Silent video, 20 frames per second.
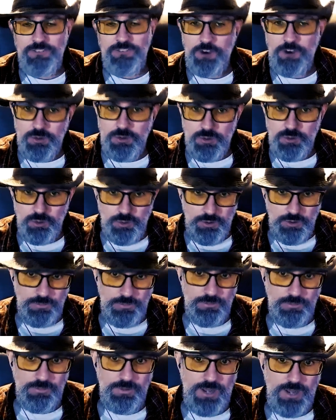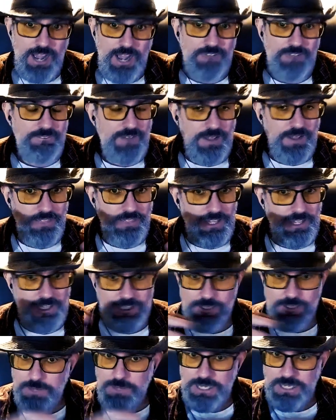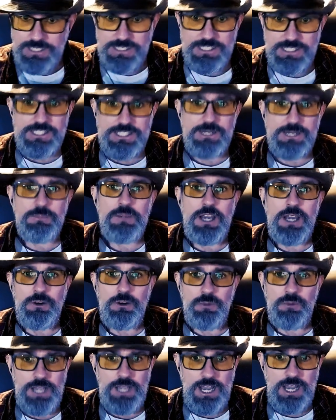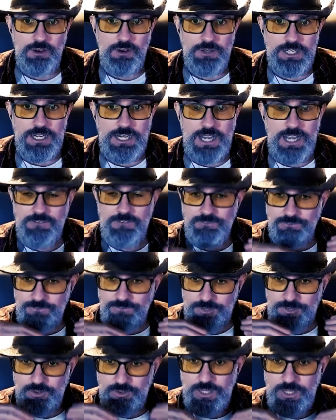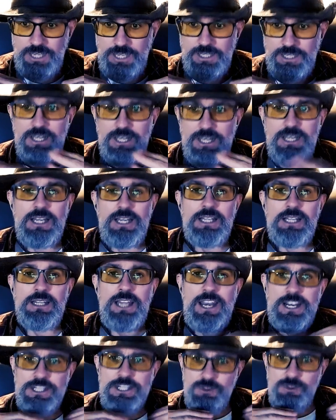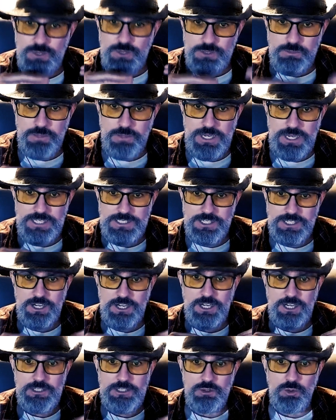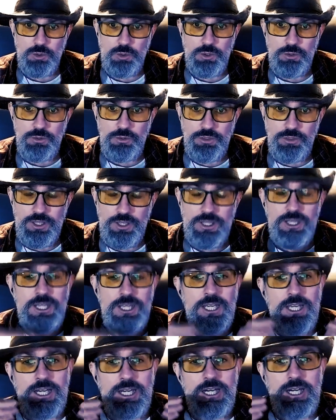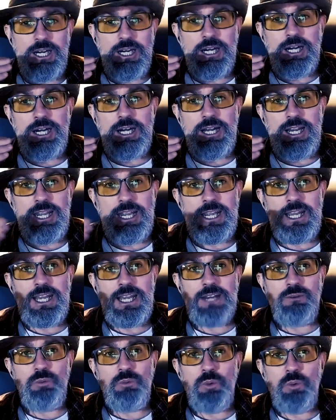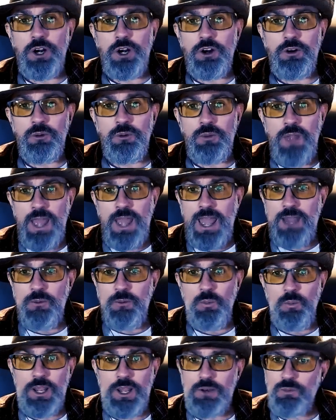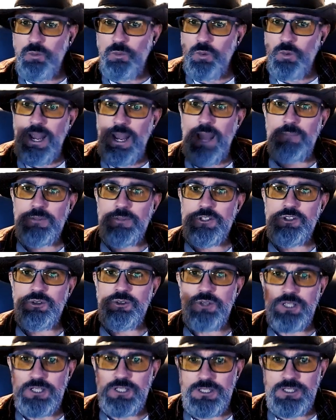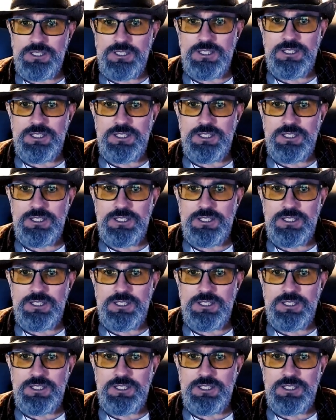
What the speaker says: folklore, I think it's based in some kind of reality. I feel like Atlantis was based on a truth, and where it went, what happened to it,